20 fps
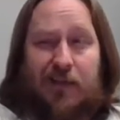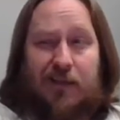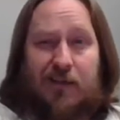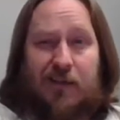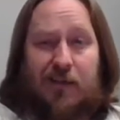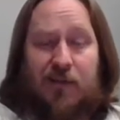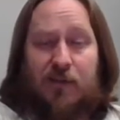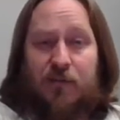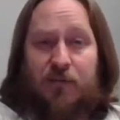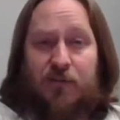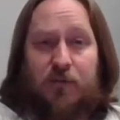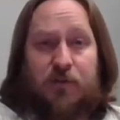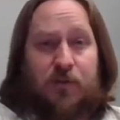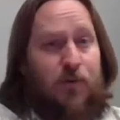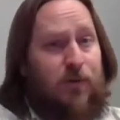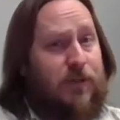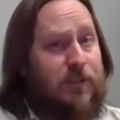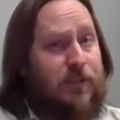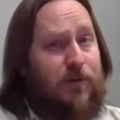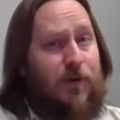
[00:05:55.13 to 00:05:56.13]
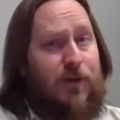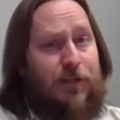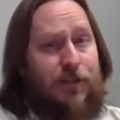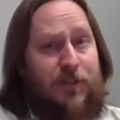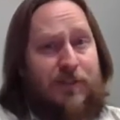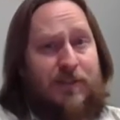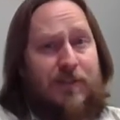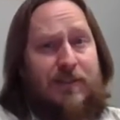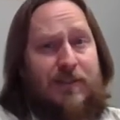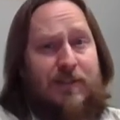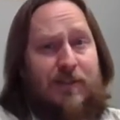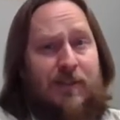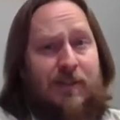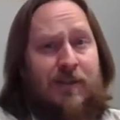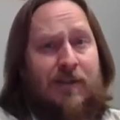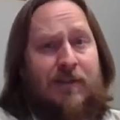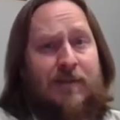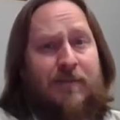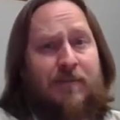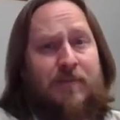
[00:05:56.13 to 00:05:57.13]
all of those quiz questions.
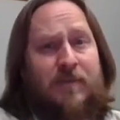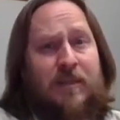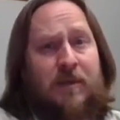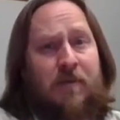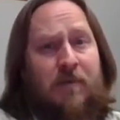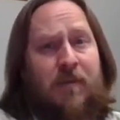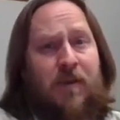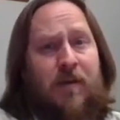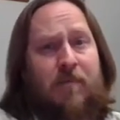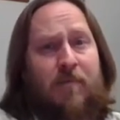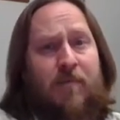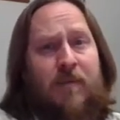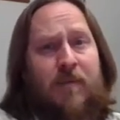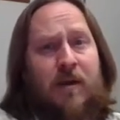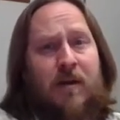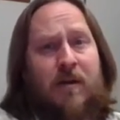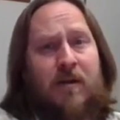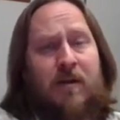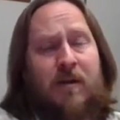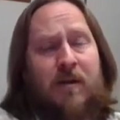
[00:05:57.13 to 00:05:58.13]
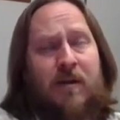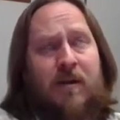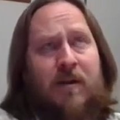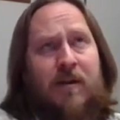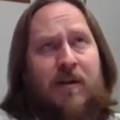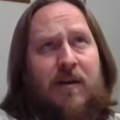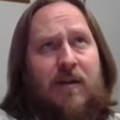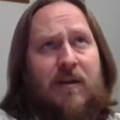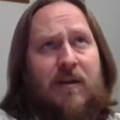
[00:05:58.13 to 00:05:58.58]
Some of them are,